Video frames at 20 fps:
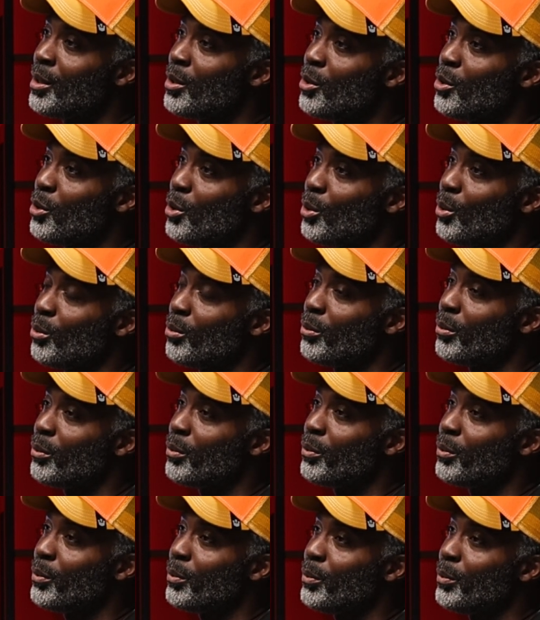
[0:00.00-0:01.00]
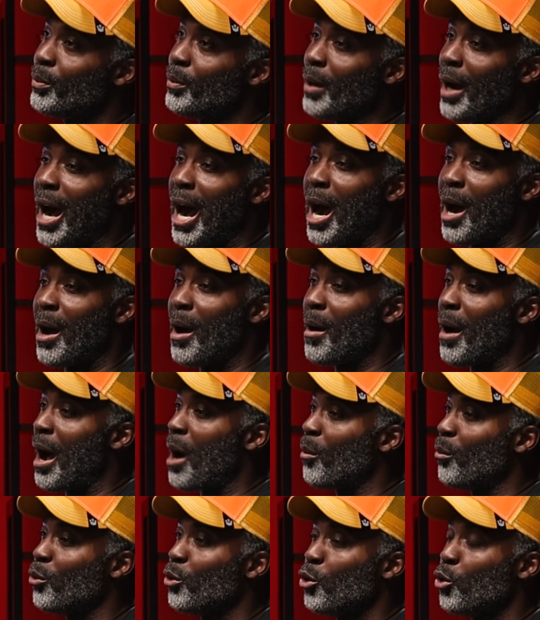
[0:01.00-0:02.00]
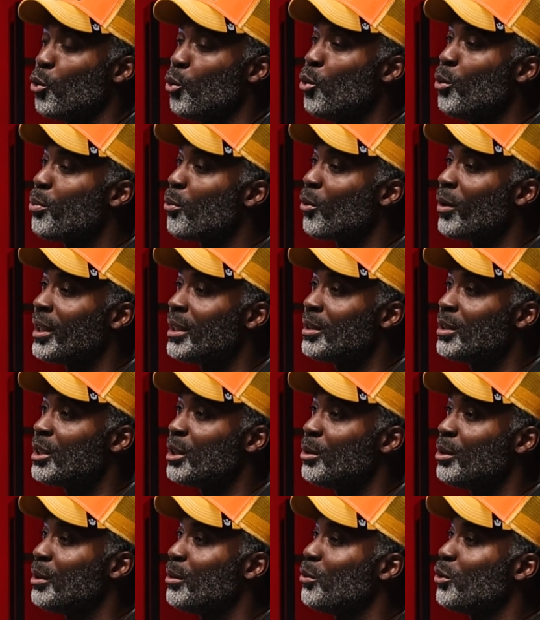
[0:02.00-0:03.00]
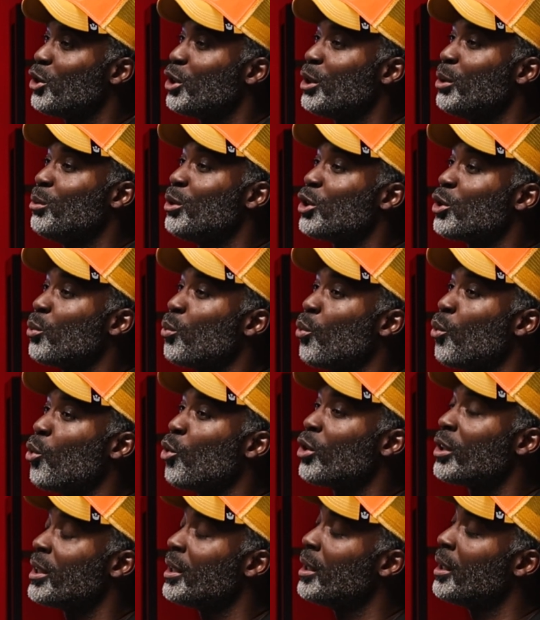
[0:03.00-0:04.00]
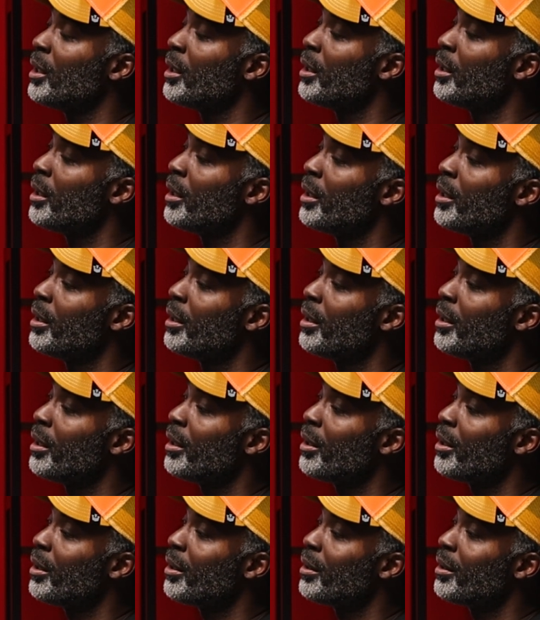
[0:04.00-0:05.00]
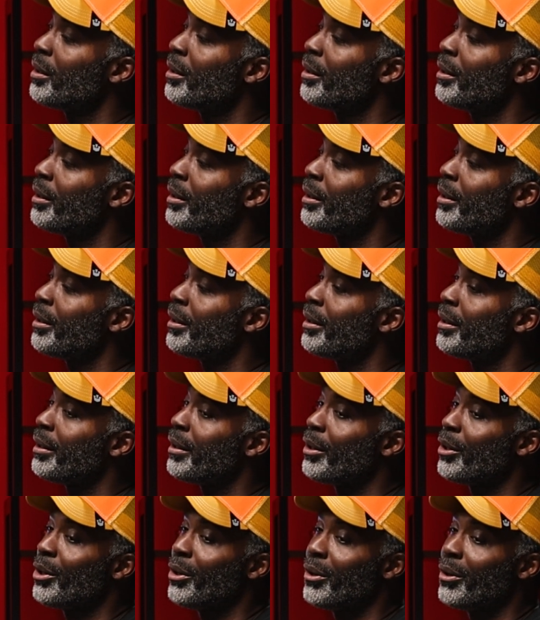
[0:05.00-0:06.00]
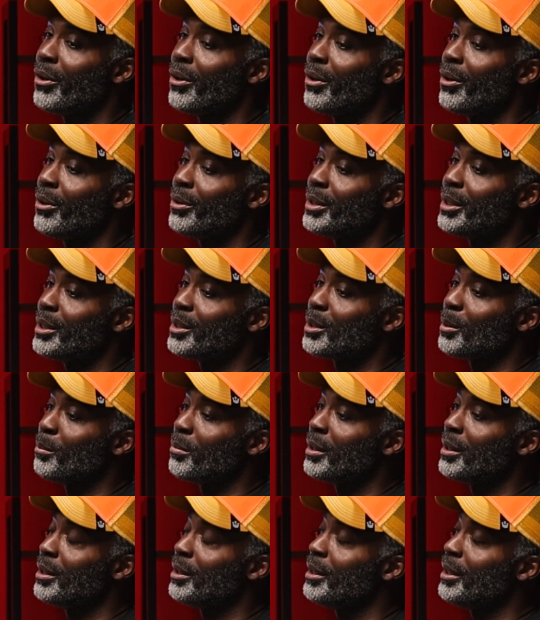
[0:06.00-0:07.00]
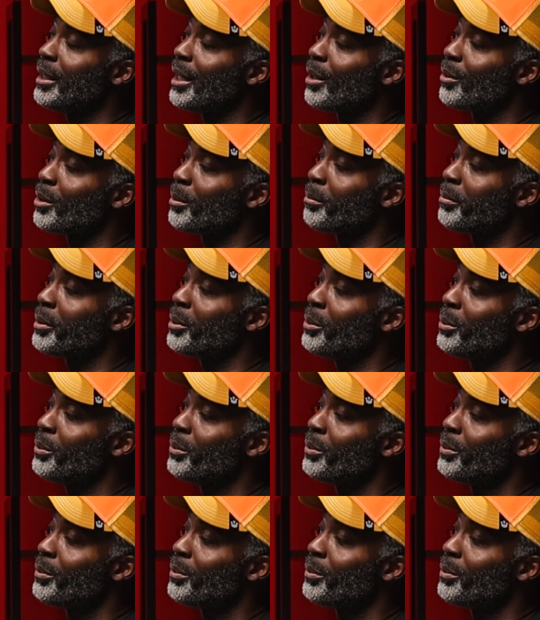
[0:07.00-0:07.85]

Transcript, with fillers: know, I was Ubering. She was awarded her disability out the blue.